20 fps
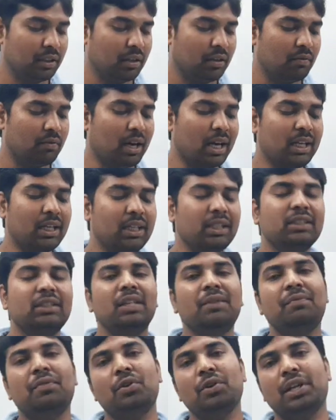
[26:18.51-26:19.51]
What is the
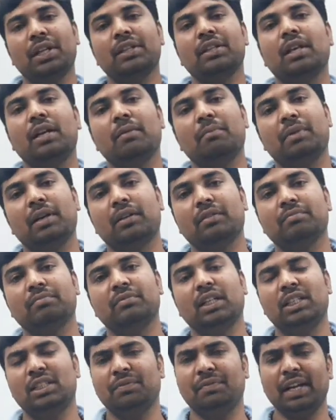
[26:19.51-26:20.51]
14th number?
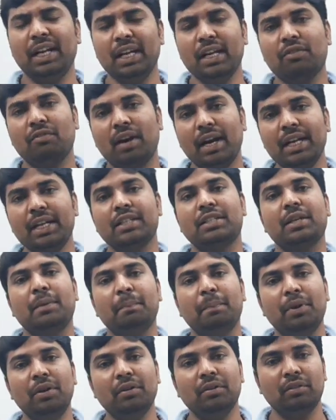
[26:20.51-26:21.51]
It's quite
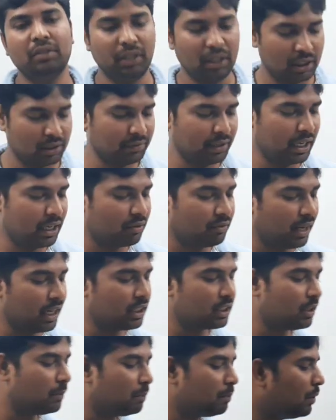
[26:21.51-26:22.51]
simple. It is
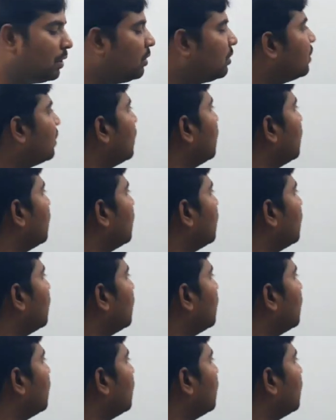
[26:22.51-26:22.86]
quite simple.